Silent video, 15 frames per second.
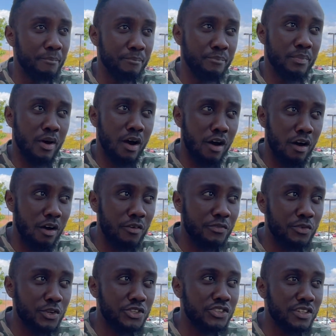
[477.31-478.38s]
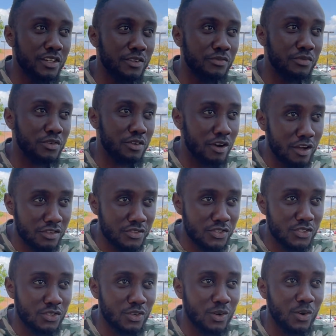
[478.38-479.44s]
But unfortunately for
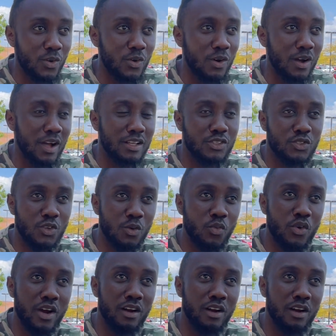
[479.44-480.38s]
us, somewhere